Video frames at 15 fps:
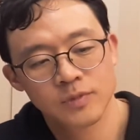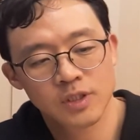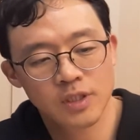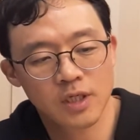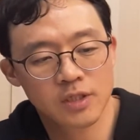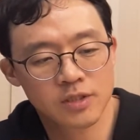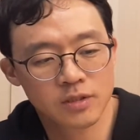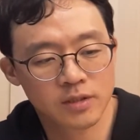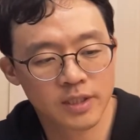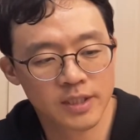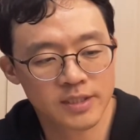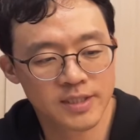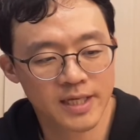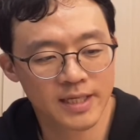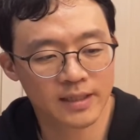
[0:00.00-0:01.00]
Turtle
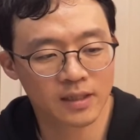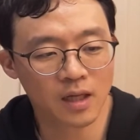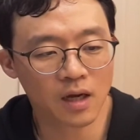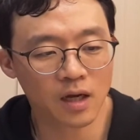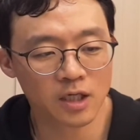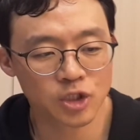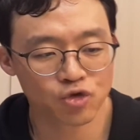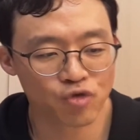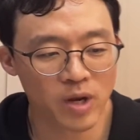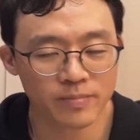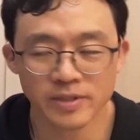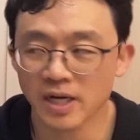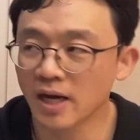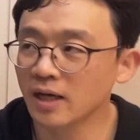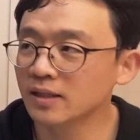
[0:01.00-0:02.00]
is a large
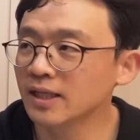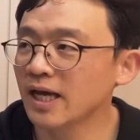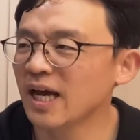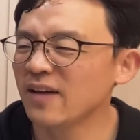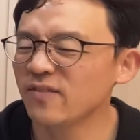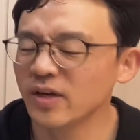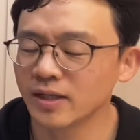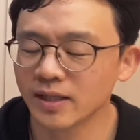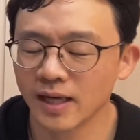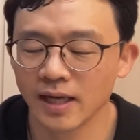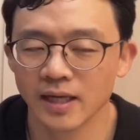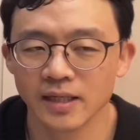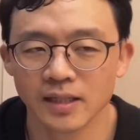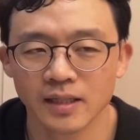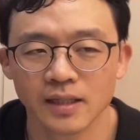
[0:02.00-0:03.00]
reptile having
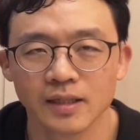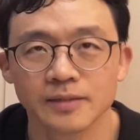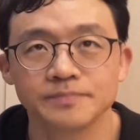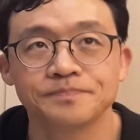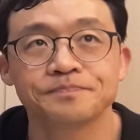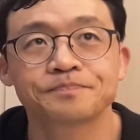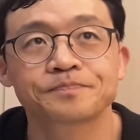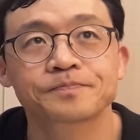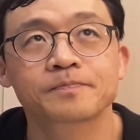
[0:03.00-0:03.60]
a um,